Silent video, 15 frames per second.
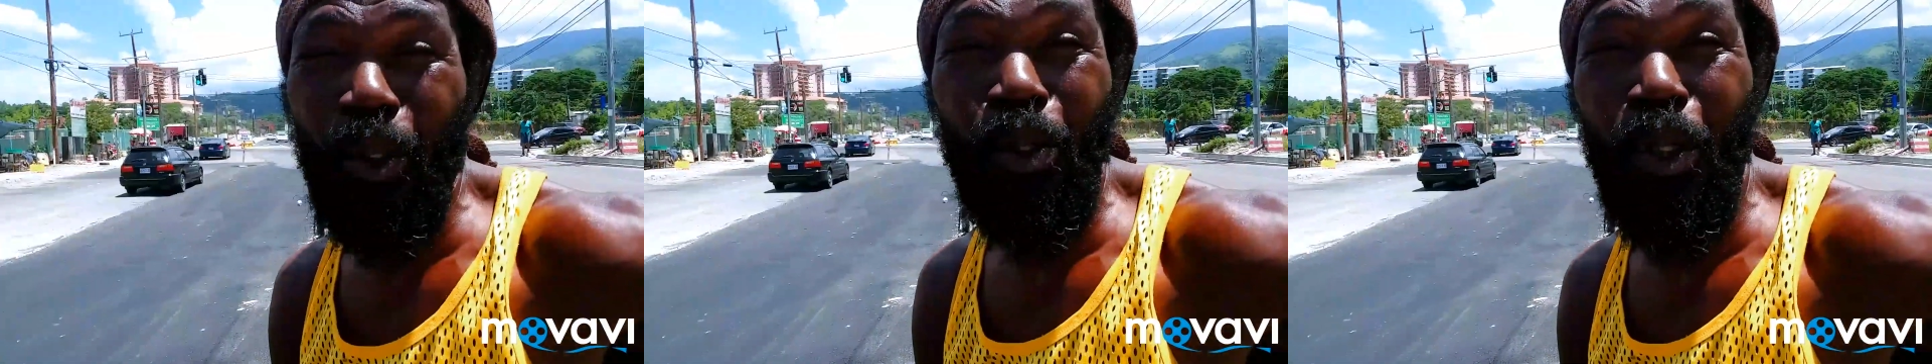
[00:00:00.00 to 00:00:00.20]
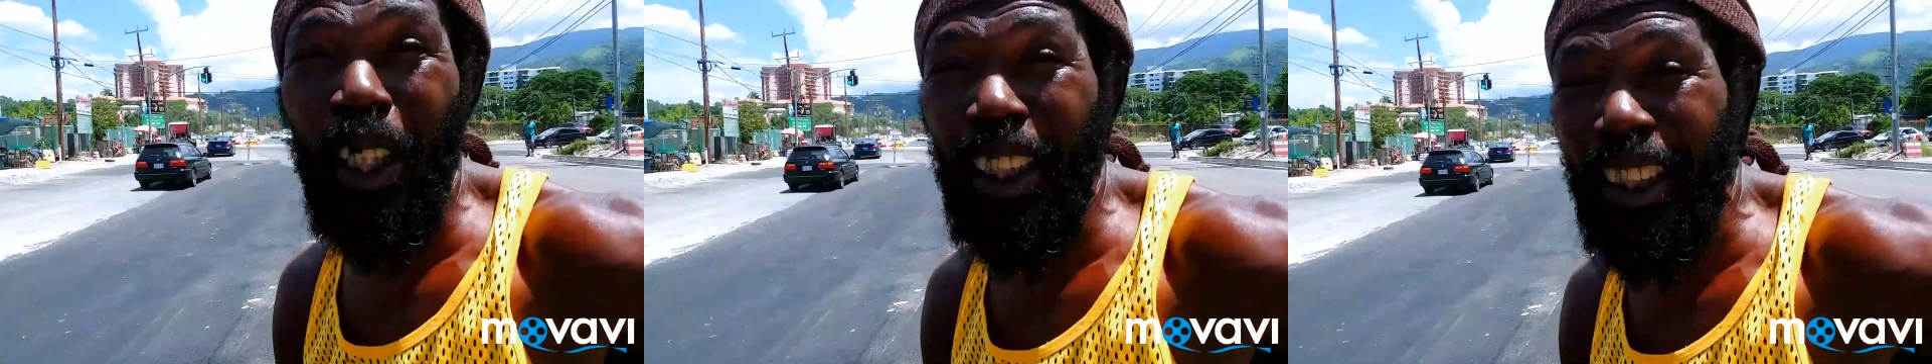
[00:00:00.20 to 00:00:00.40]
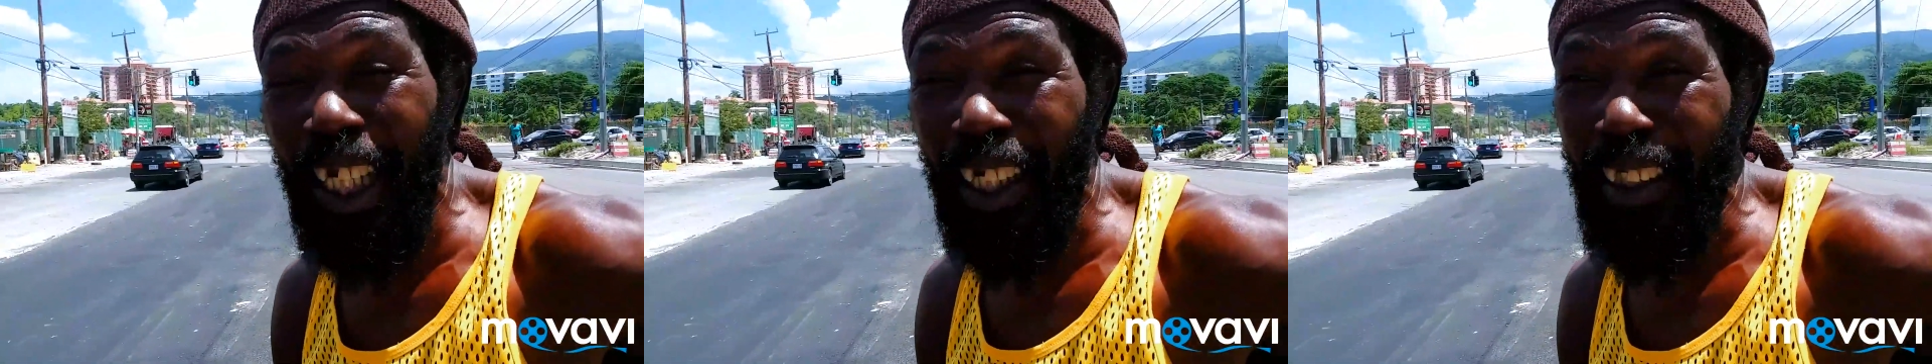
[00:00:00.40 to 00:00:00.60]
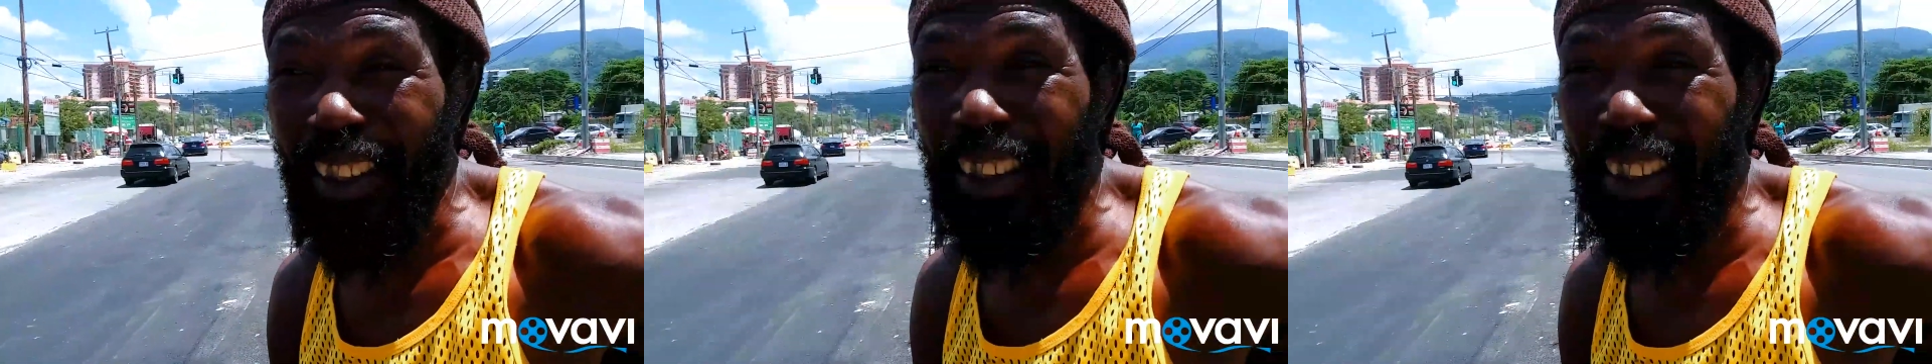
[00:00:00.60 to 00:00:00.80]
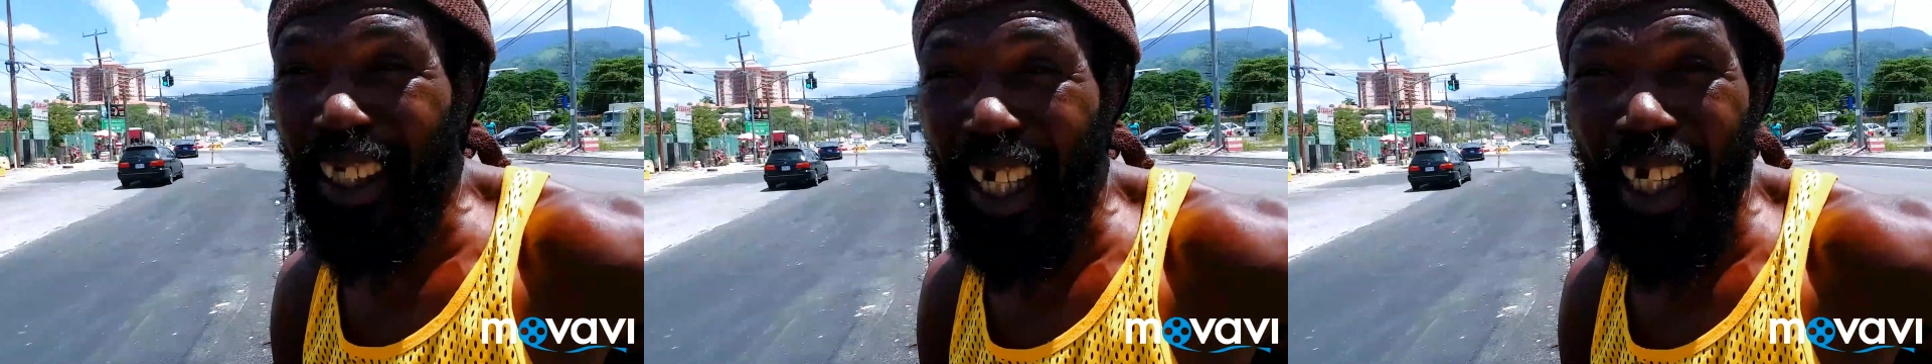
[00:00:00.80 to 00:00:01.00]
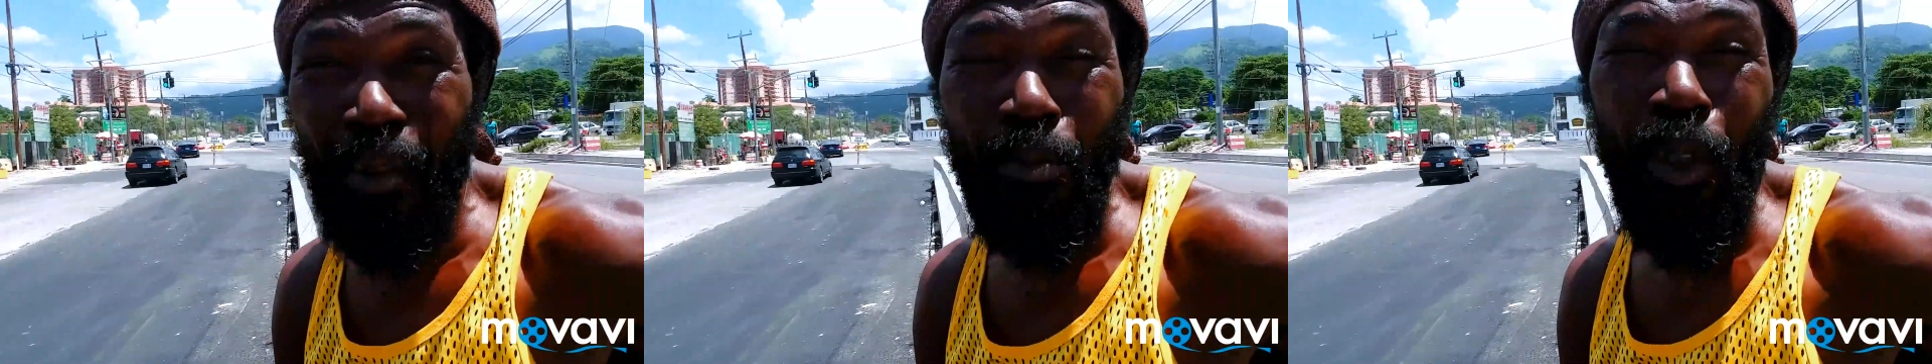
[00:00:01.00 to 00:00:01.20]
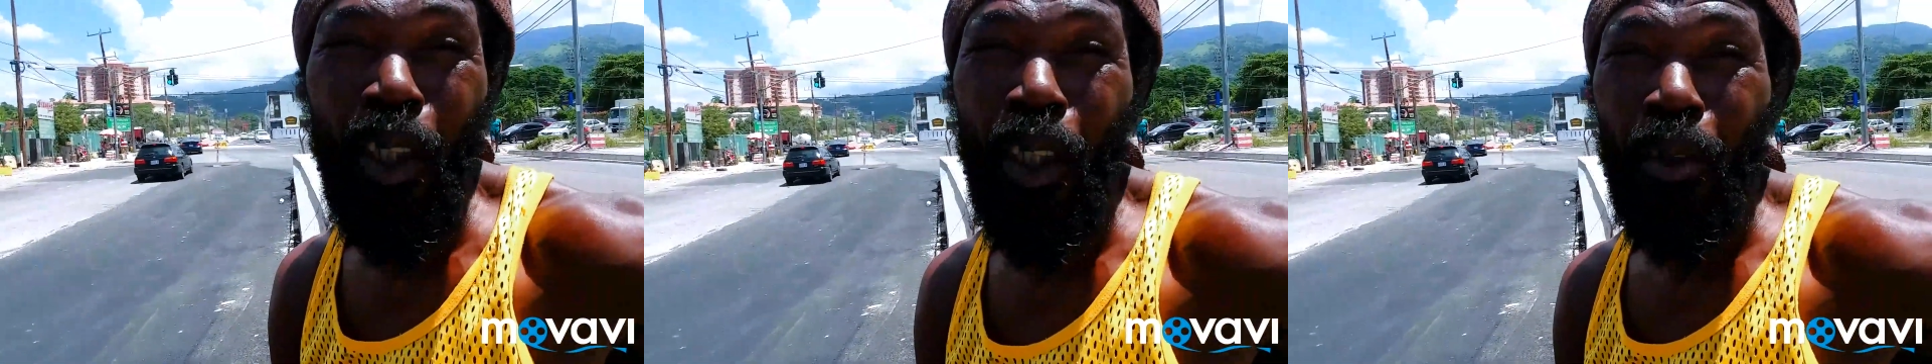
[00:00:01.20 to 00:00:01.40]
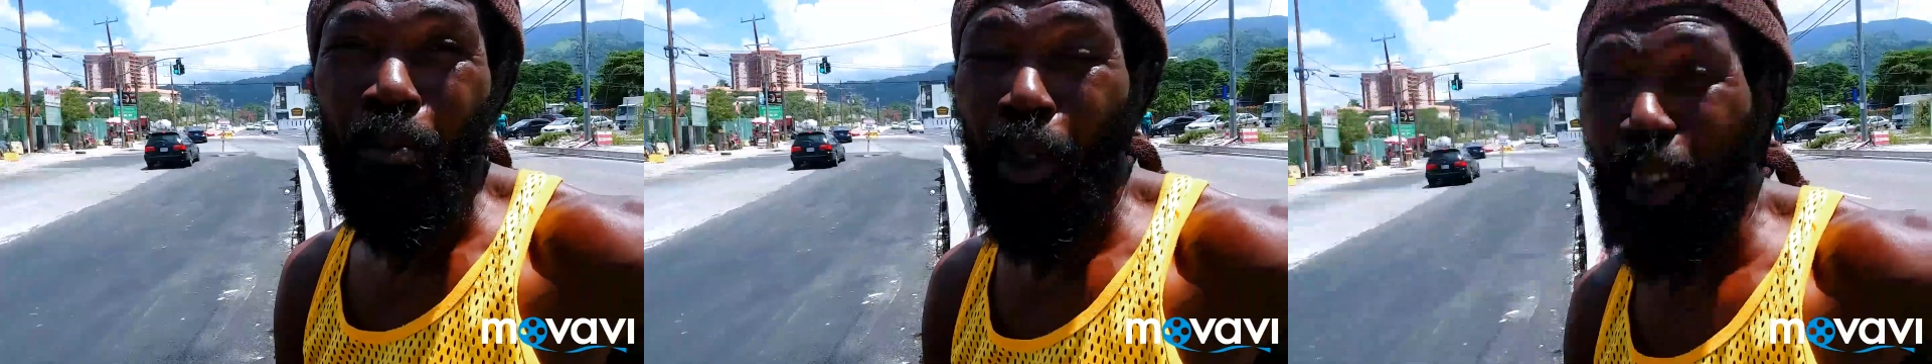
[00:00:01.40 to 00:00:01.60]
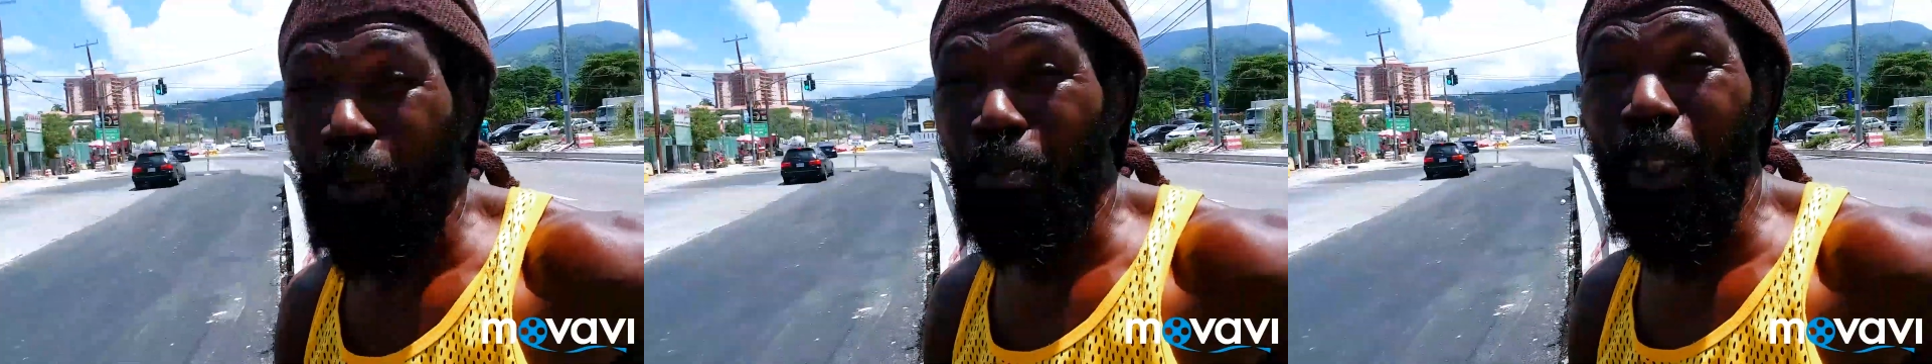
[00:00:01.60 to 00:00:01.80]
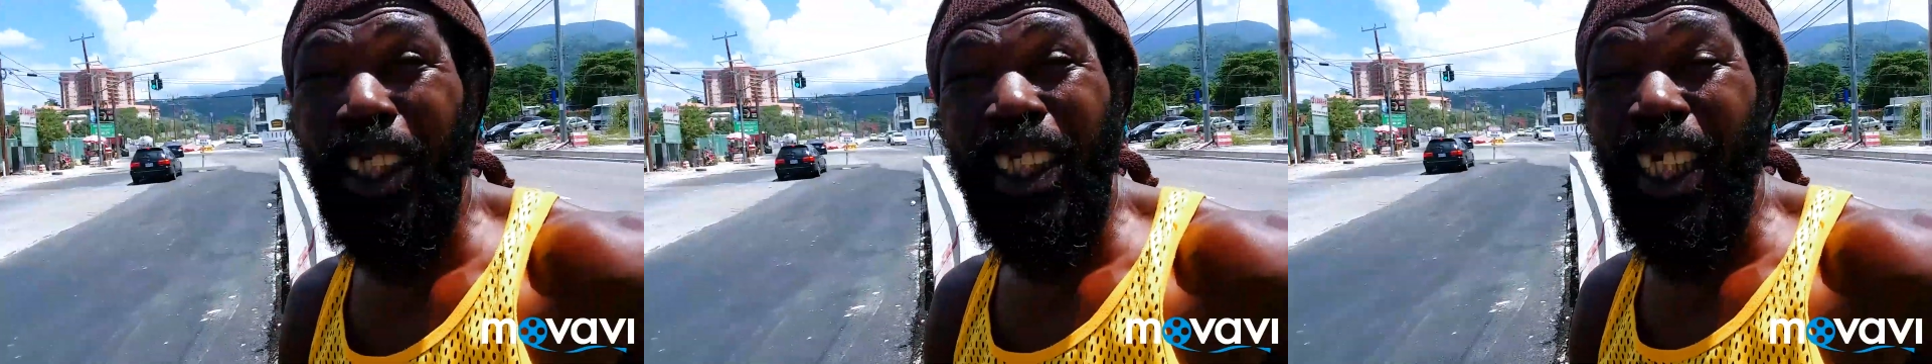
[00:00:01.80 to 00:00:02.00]
don't know exactly the time,
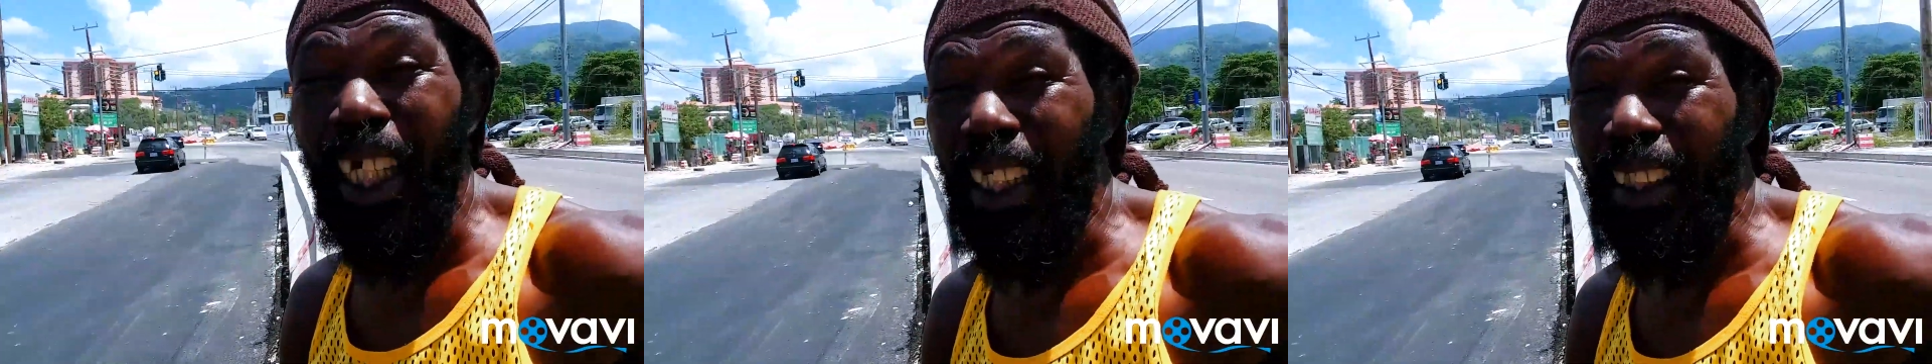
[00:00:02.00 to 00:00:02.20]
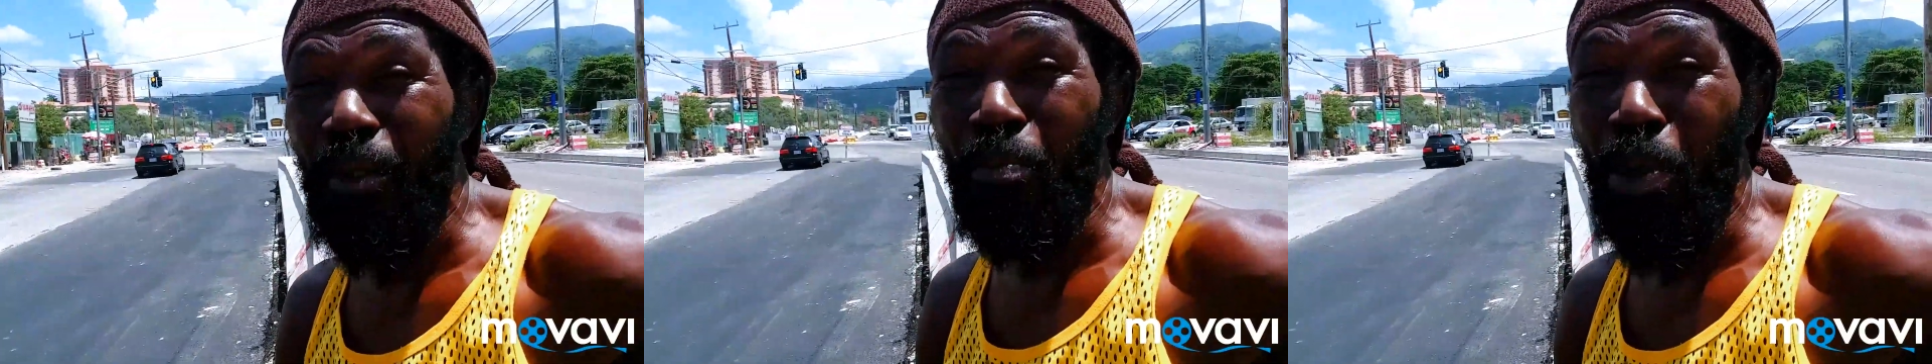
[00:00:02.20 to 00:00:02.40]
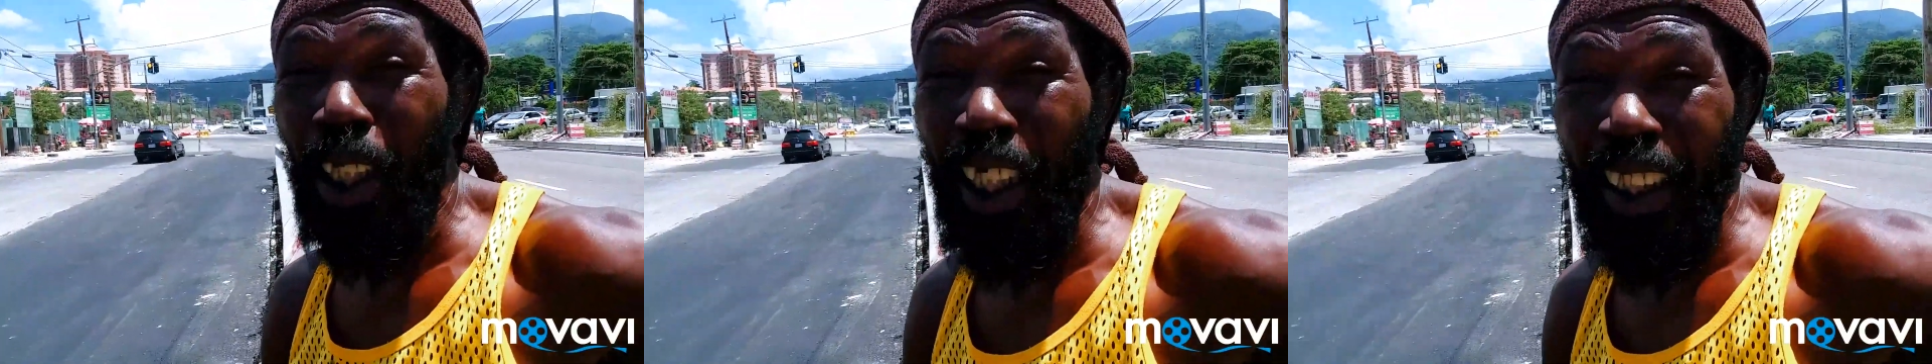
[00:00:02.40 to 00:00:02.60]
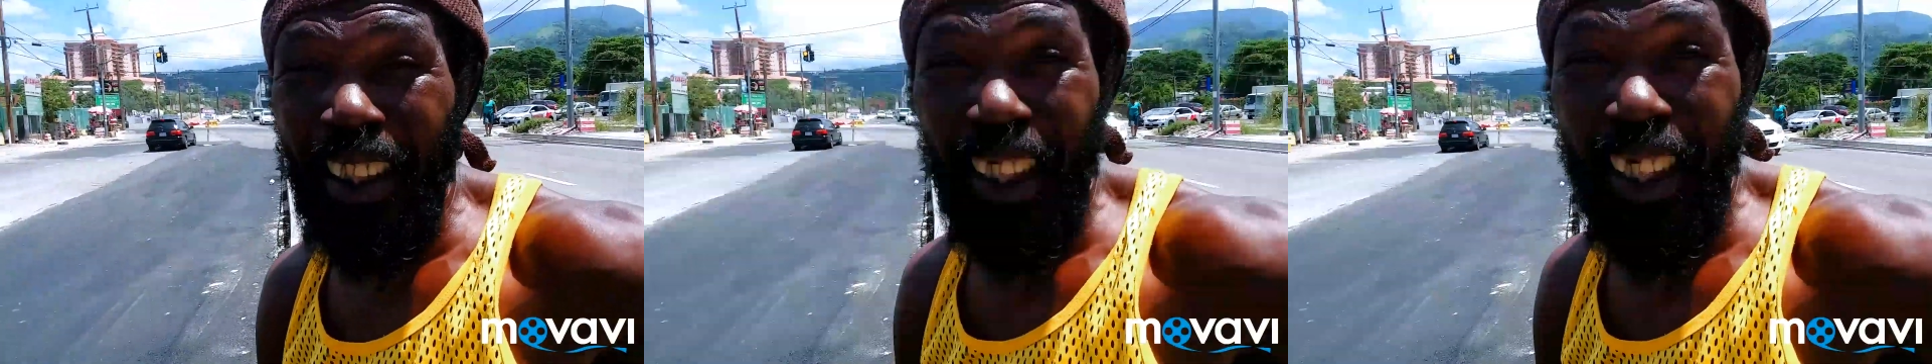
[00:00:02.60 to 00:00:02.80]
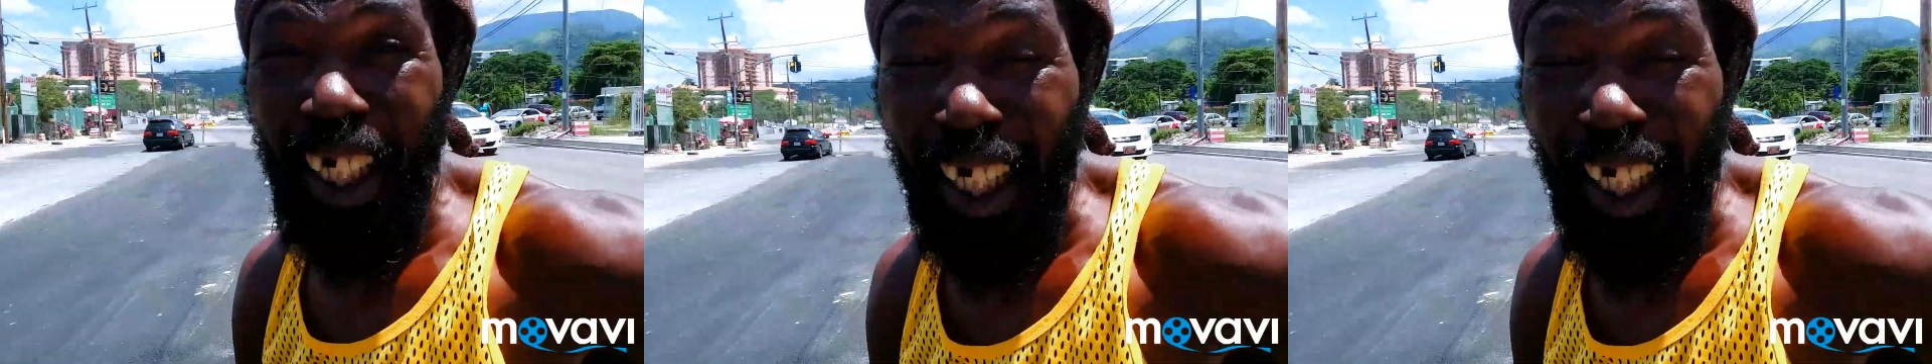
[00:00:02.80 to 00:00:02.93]
but it's midday and it's blazing